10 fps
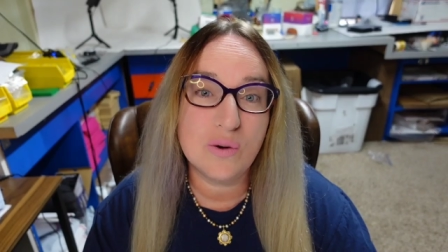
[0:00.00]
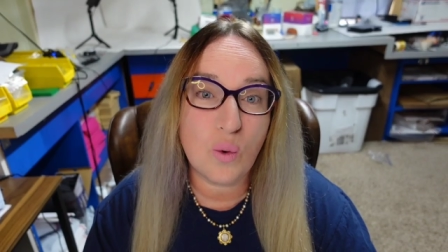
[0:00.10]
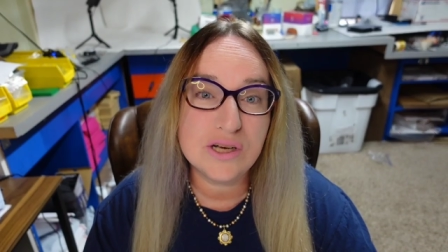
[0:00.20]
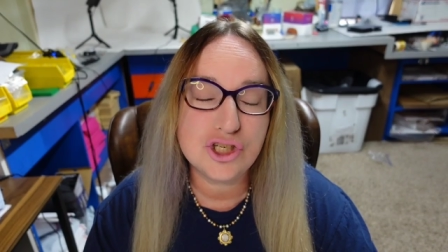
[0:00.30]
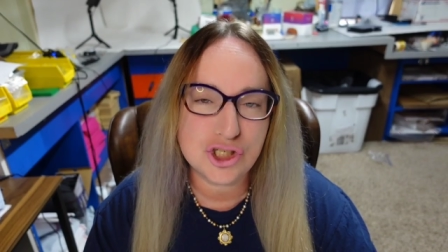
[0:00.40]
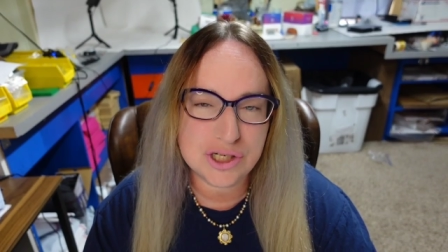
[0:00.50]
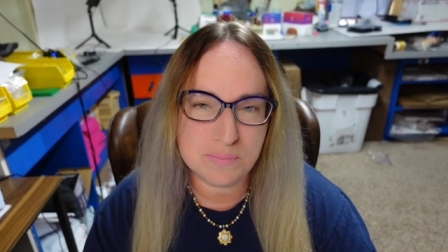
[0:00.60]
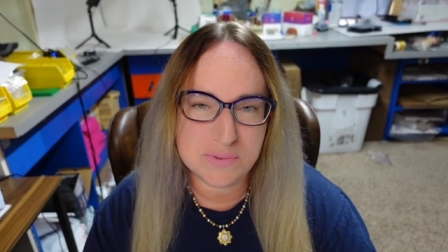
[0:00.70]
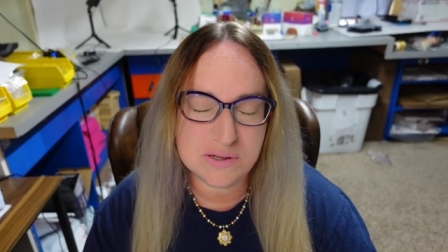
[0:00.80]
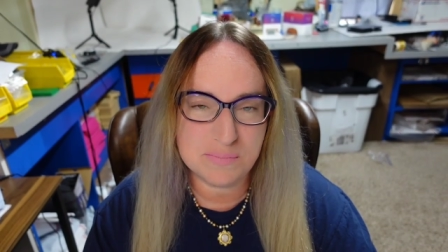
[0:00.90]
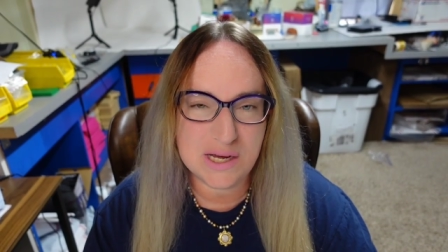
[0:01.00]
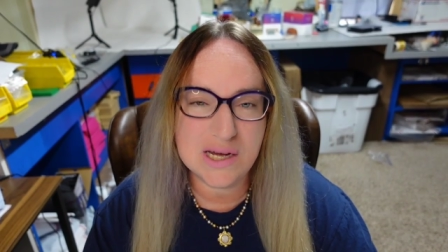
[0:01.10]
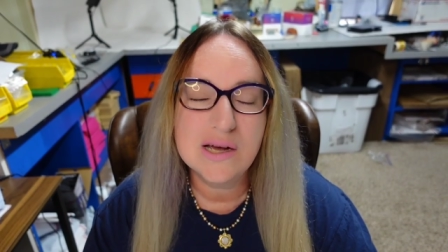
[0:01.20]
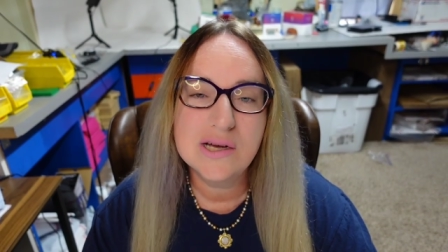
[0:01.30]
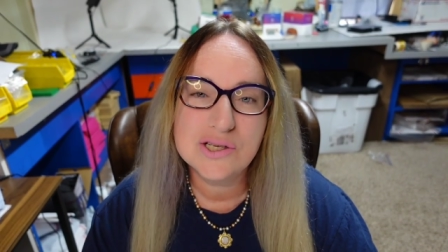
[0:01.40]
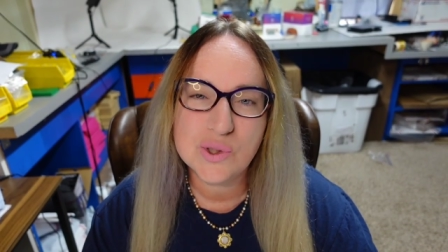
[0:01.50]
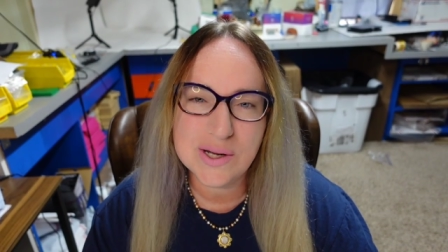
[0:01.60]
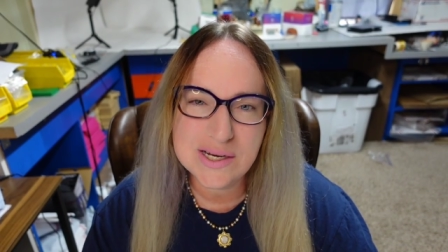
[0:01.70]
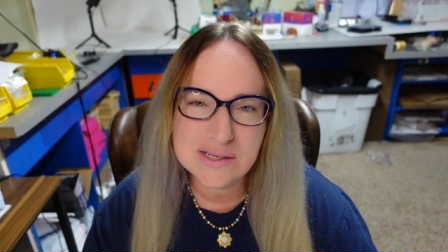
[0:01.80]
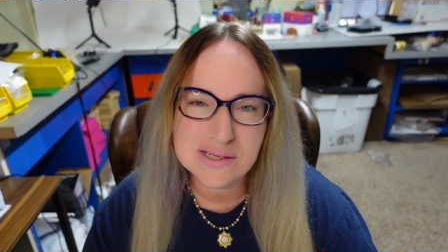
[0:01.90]
and it was shipped to me, so
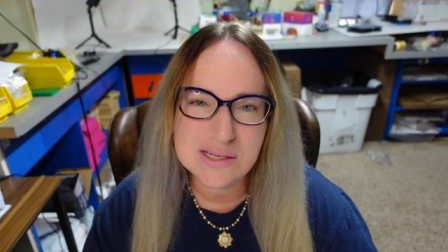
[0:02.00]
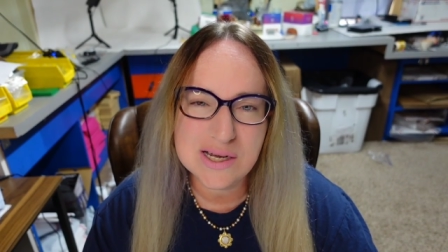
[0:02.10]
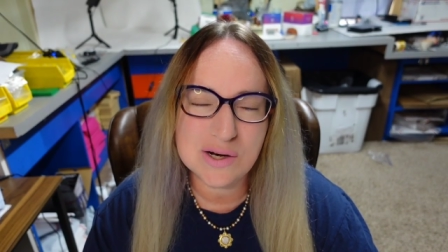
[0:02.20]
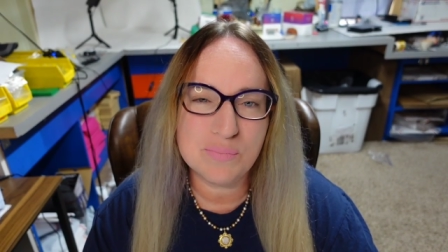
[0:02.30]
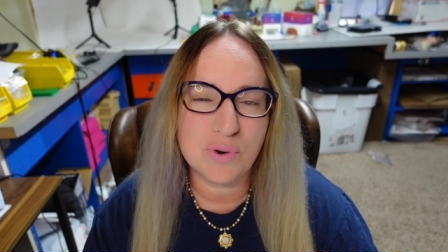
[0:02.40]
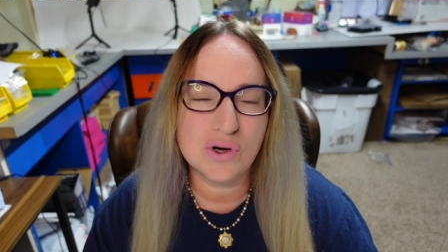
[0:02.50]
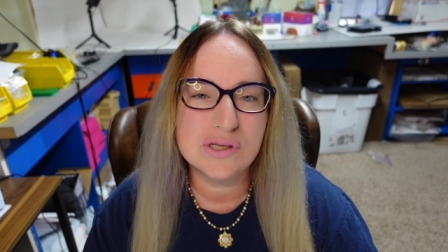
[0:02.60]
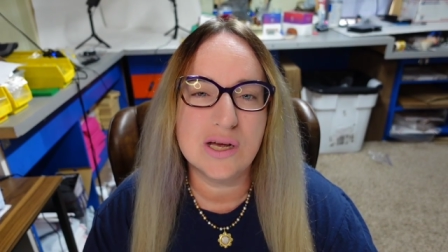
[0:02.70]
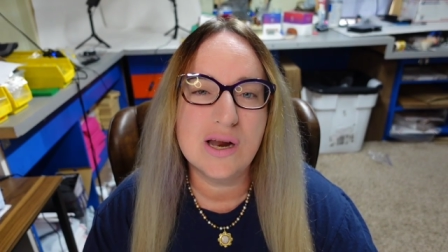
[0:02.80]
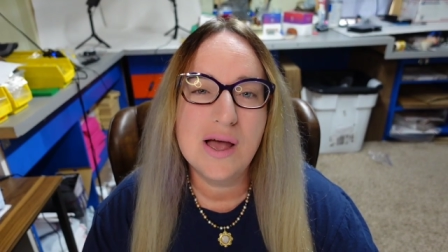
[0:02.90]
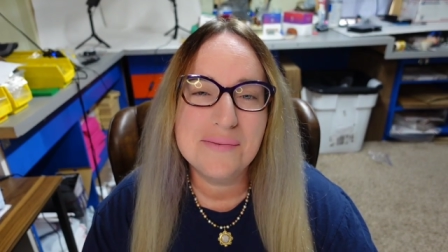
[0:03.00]
I didn't see it in person.